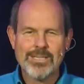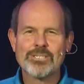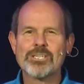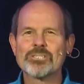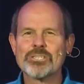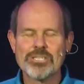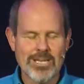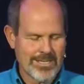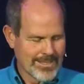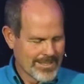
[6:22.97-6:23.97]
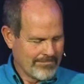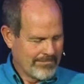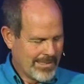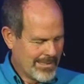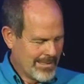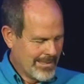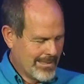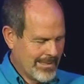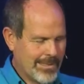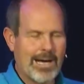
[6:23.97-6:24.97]
Jesus says,
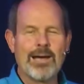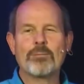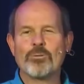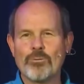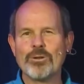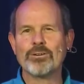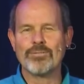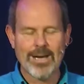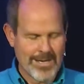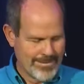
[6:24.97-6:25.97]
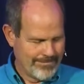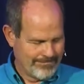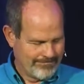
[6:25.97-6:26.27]
I am the real vine,